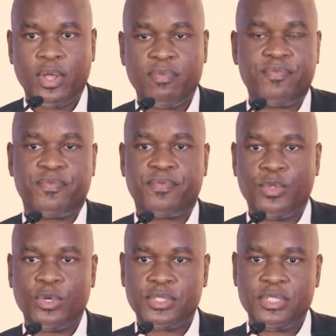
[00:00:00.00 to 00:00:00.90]
If
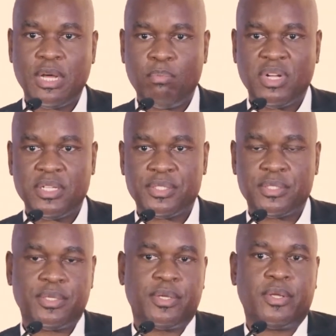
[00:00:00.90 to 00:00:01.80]
those
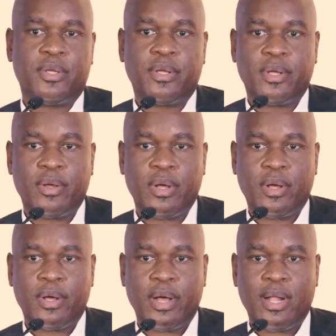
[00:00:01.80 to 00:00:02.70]
numbers,
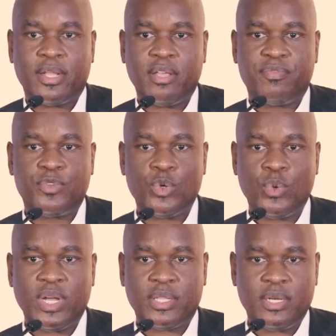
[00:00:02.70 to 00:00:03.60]
I'll give
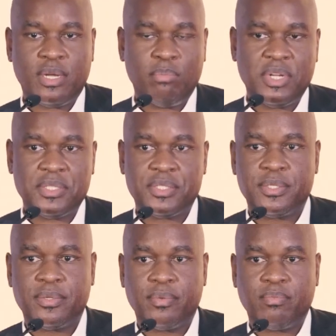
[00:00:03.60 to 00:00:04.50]
two other
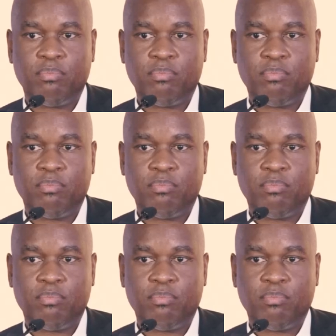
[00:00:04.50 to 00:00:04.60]
numbers,